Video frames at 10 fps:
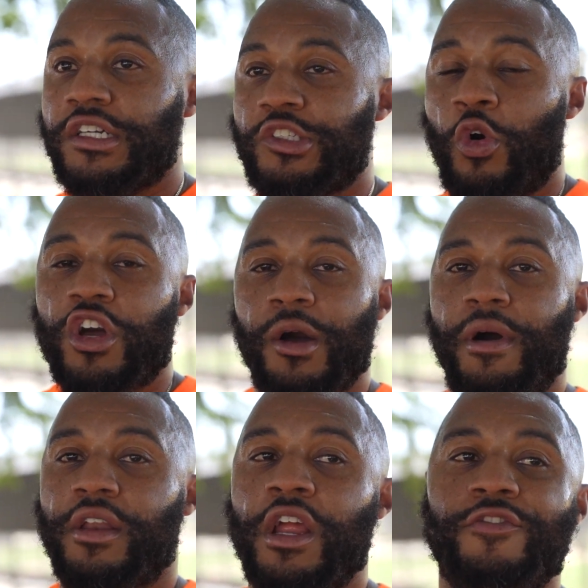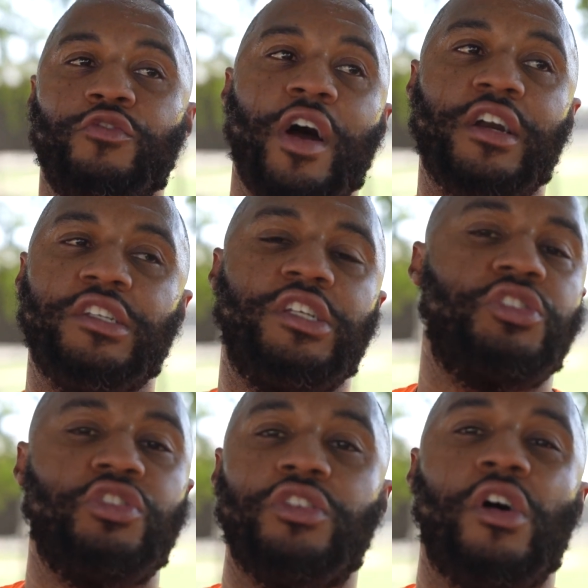don't come out here if you've not
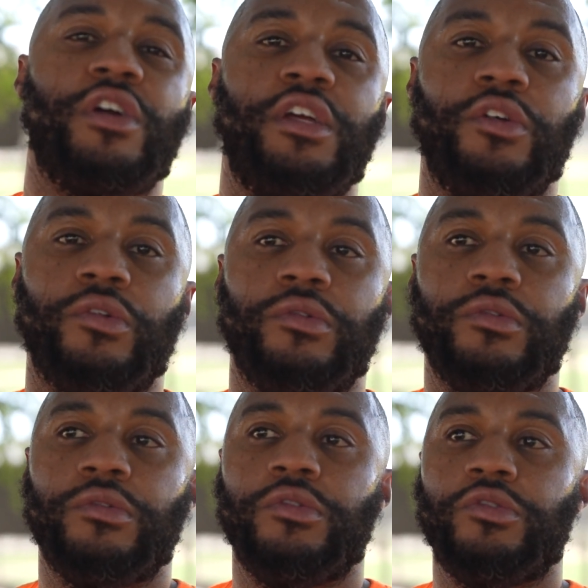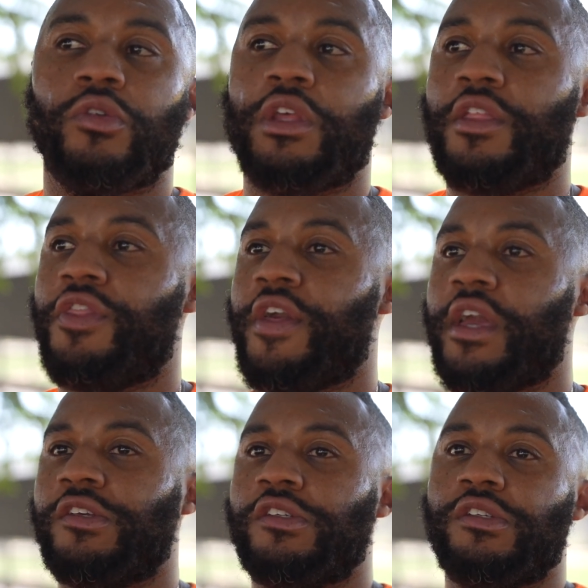conditioned your dog either. So the other thing
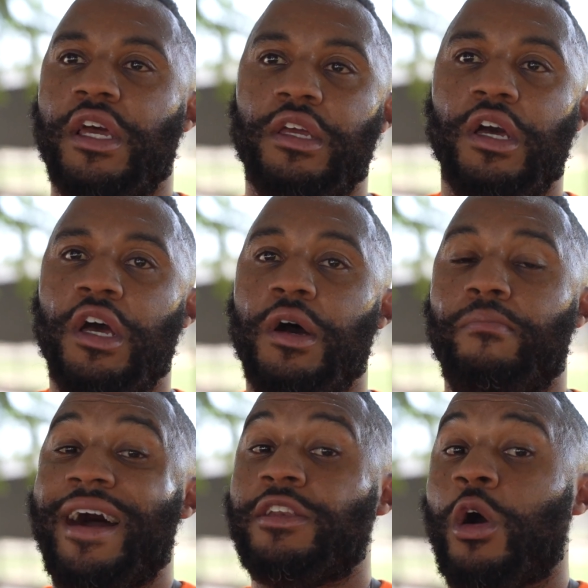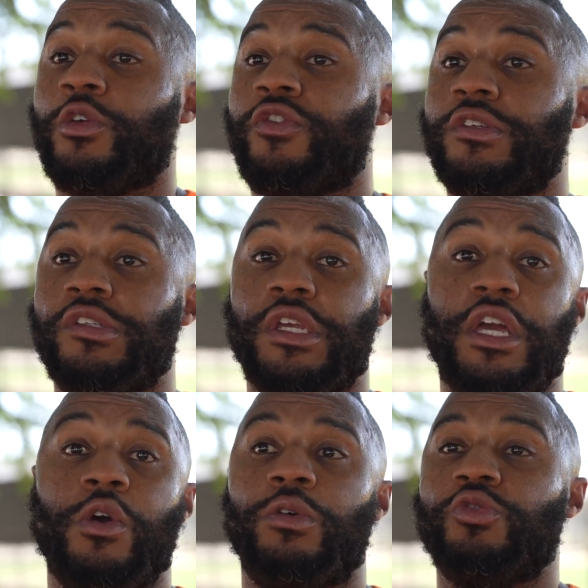is hey, my dogs, for instance,
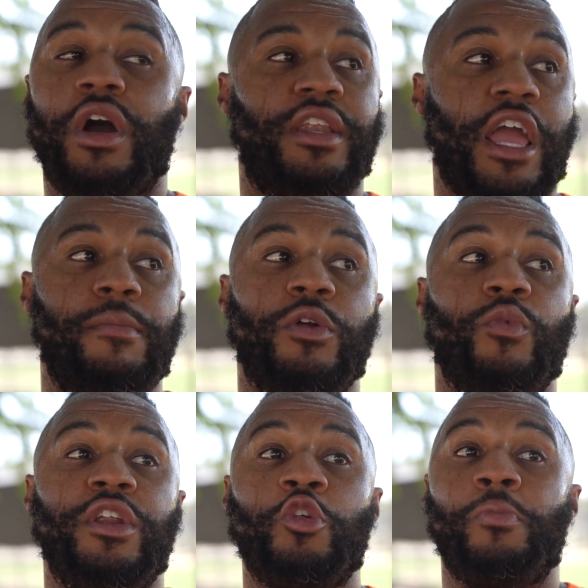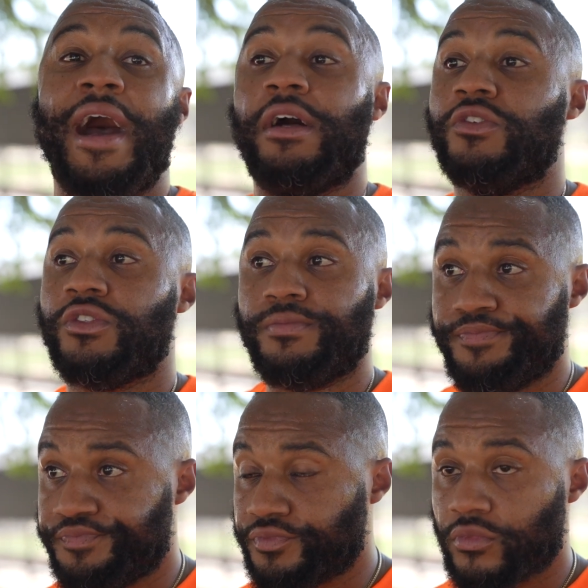Ego and Tron, they ain't been running no miles,
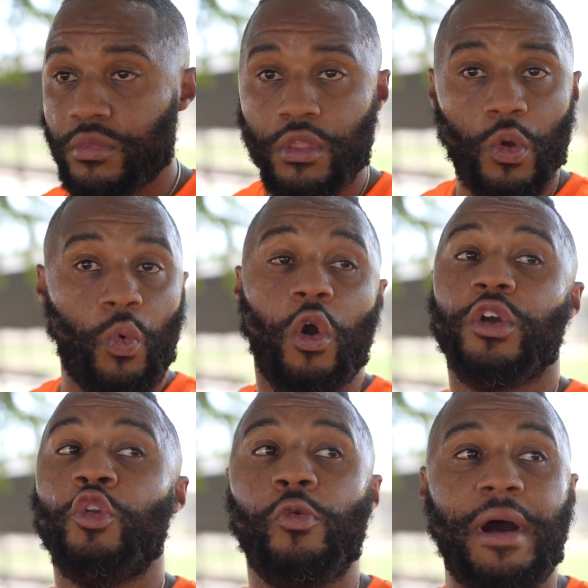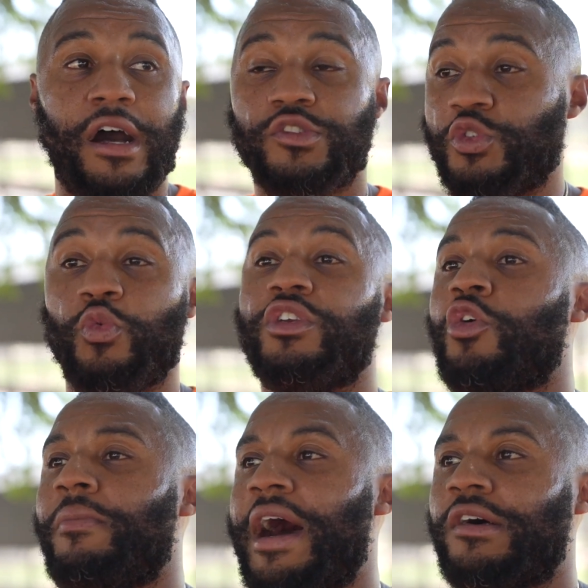walking no miles, or doing
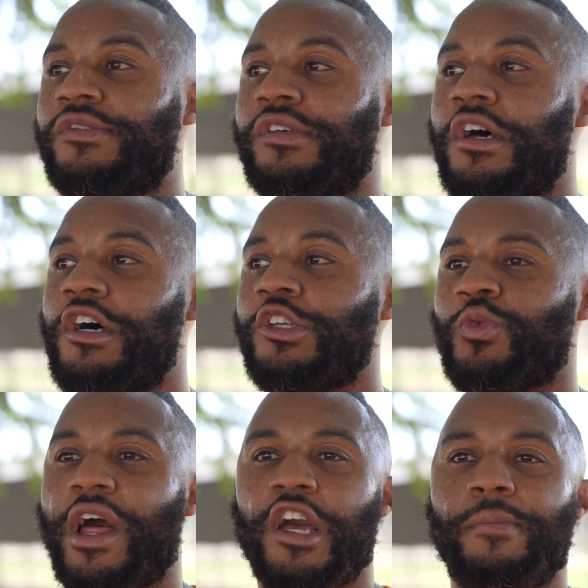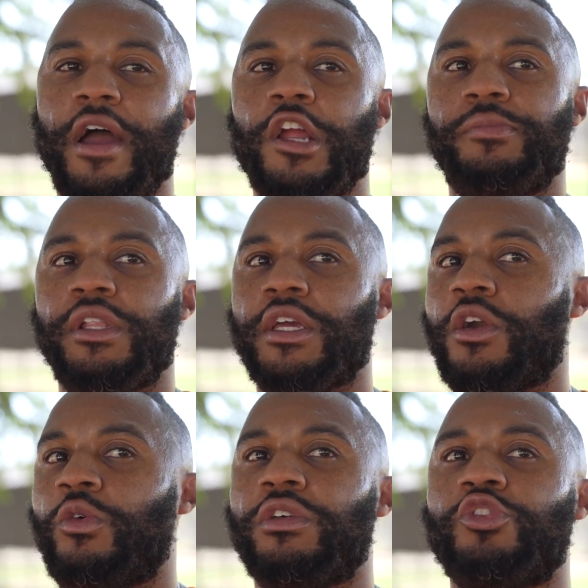no miles. So when I come out here and be like,
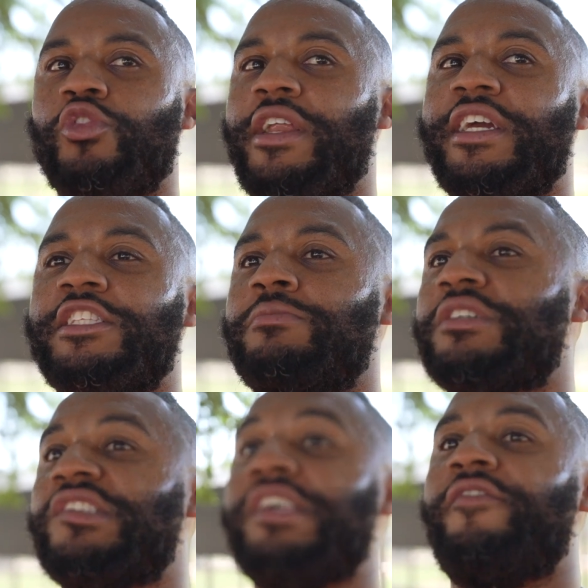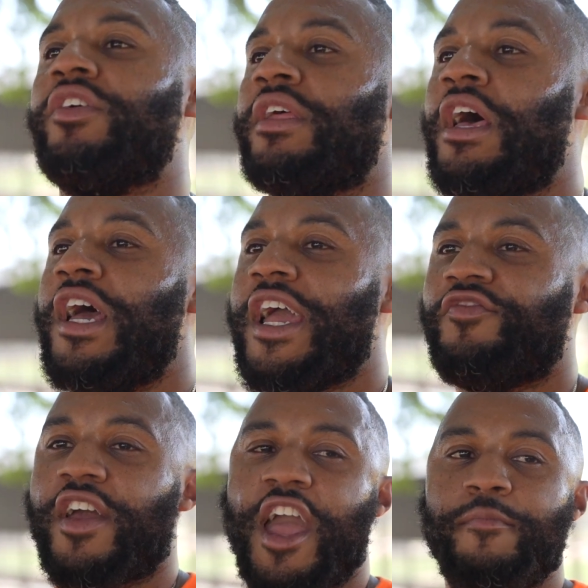yo, let's try to get them to 7.
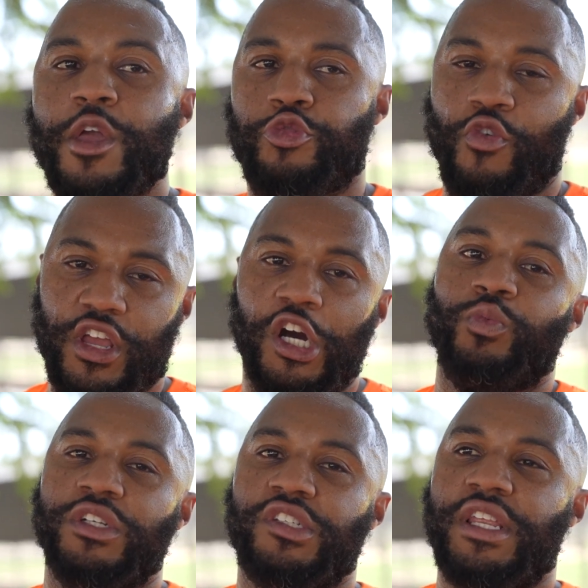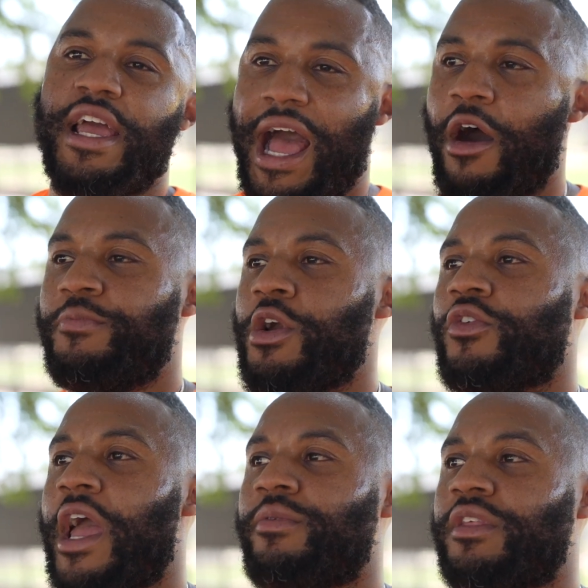If they gave me 3 good ones today, I would be
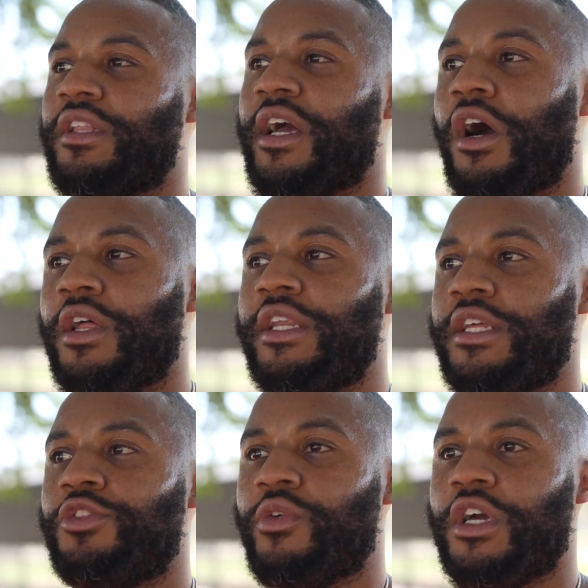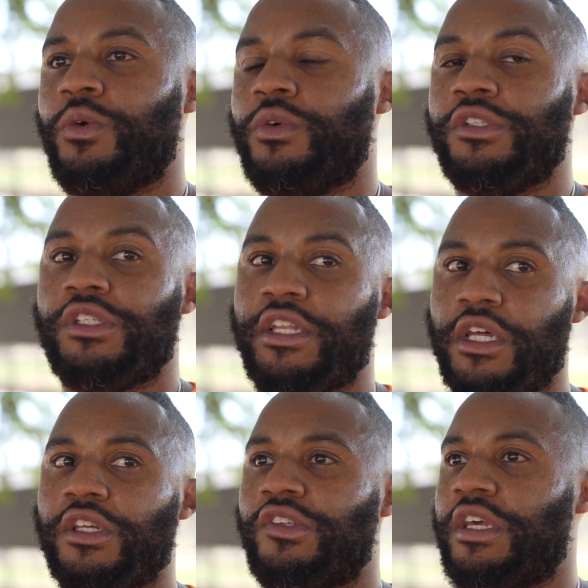okay with that. Like, oh, they did 3 good ones, they
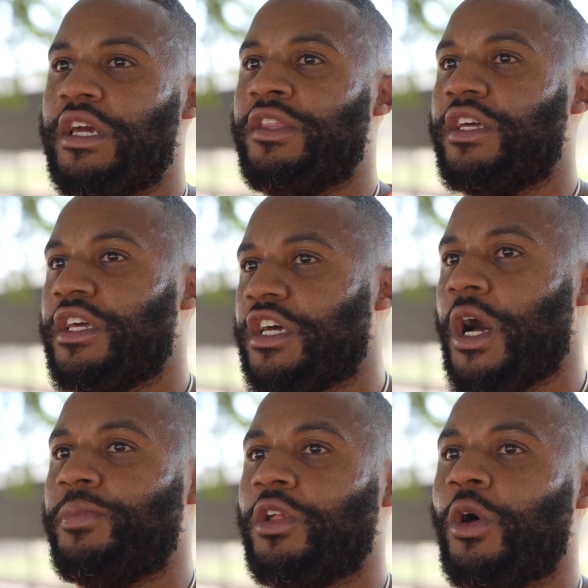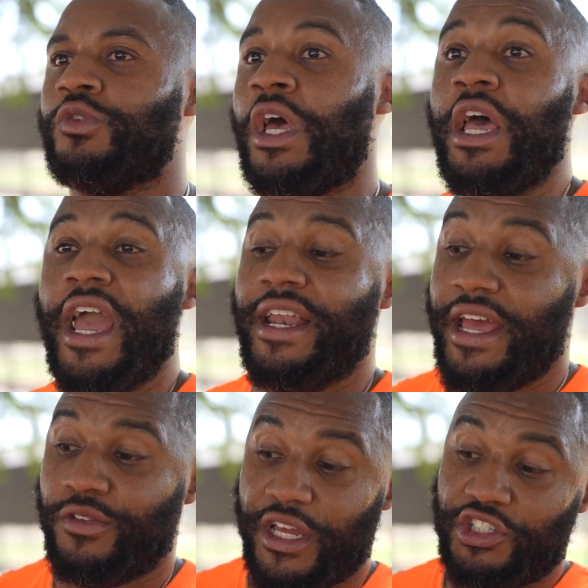did a sin, they did a couple close, and
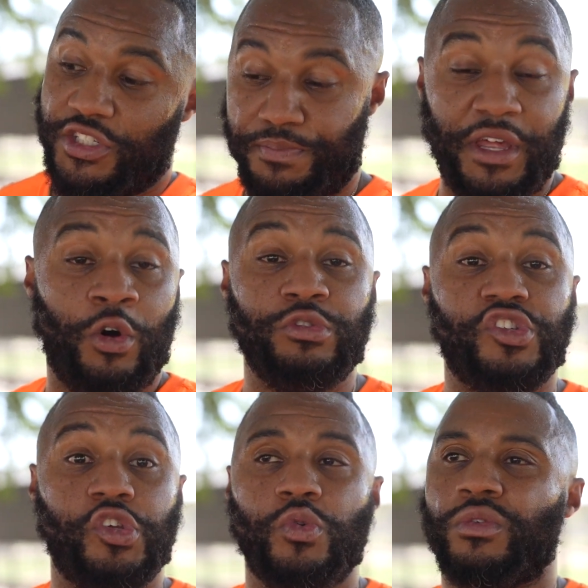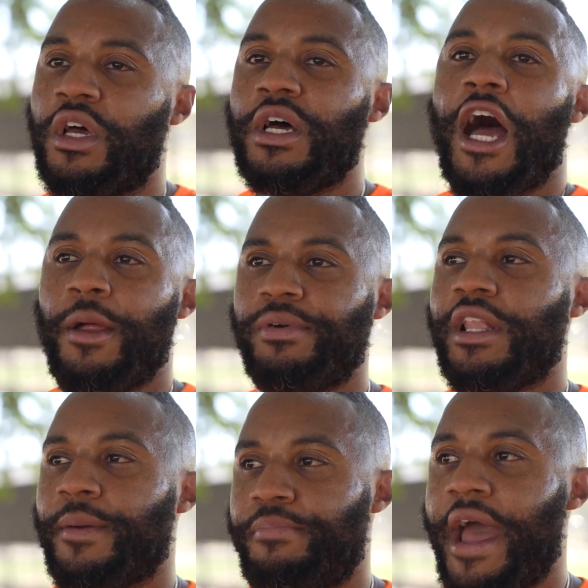hell, they just bit on the suit. I'd be
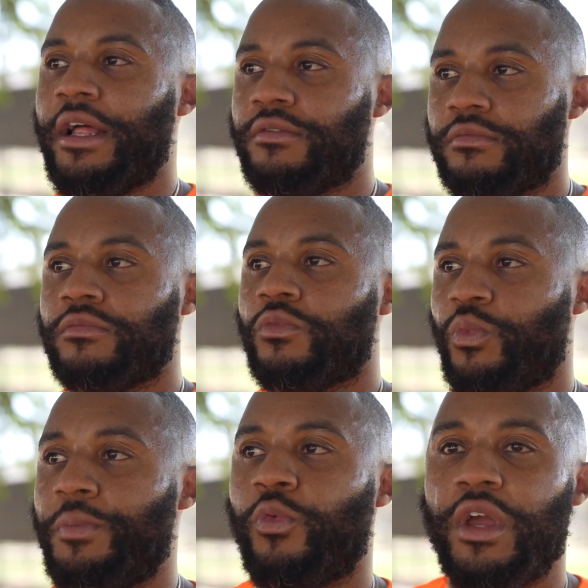like, bet, we